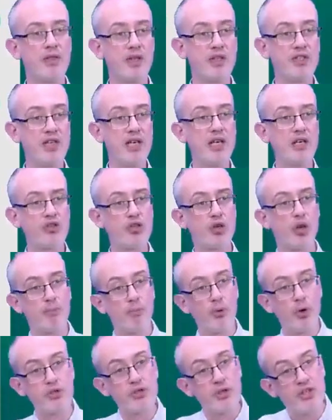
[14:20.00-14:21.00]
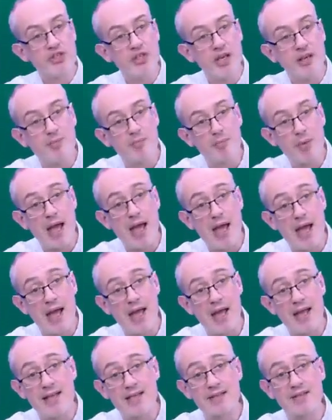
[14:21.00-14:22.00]
teacher put us in
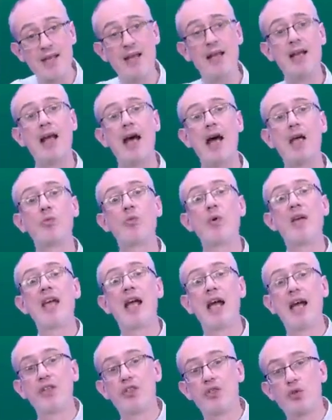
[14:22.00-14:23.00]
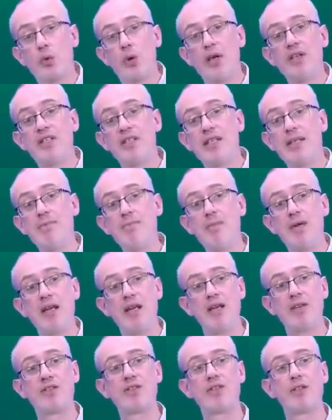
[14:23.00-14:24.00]
pairs and we had 20
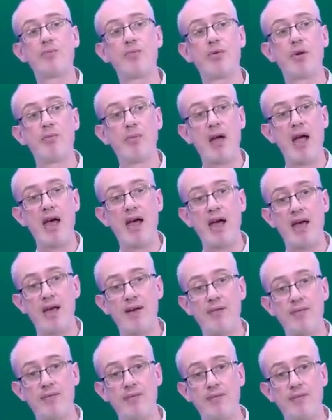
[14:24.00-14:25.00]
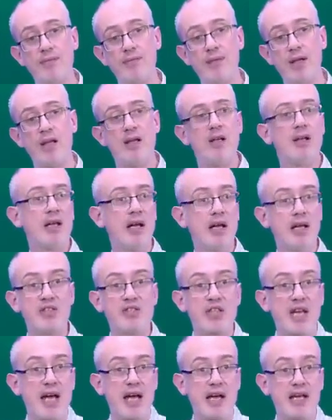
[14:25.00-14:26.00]
minutes to prepare a
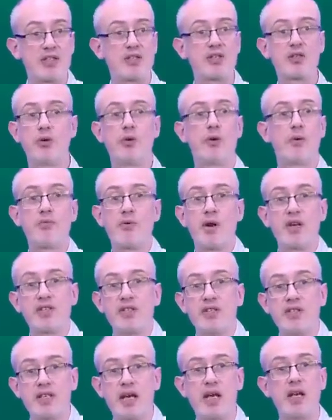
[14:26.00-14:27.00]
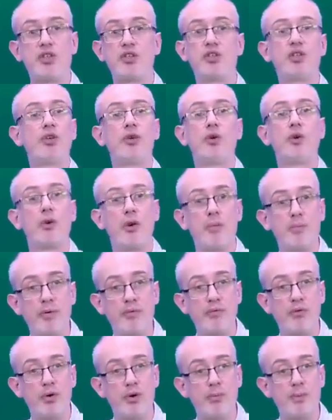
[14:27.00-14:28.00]
task or a presentation or a
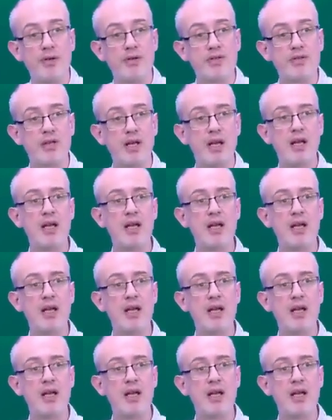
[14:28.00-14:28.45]
performance.